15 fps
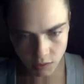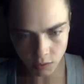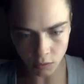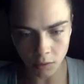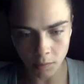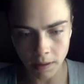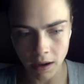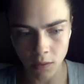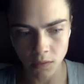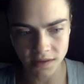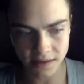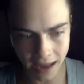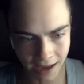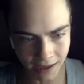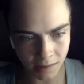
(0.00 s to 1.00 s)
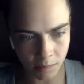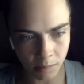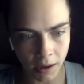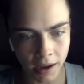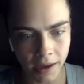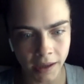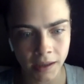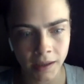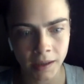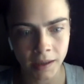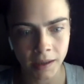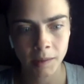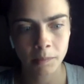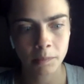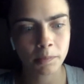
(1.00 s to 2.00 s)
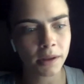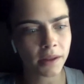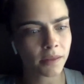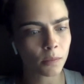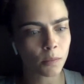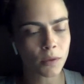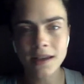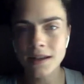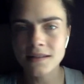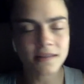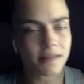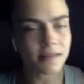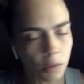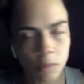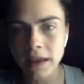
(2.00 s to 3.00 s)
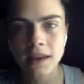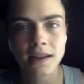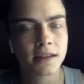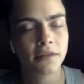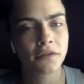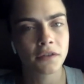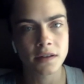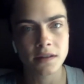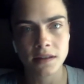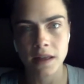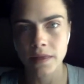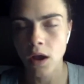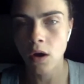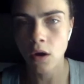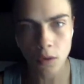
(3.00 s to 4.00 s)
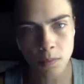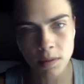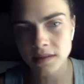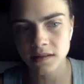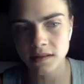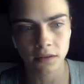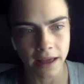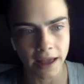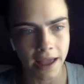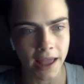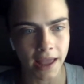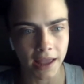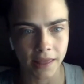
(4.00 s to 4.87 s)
to talk about or saddened by, but we can still make a difference, and the hope is still there.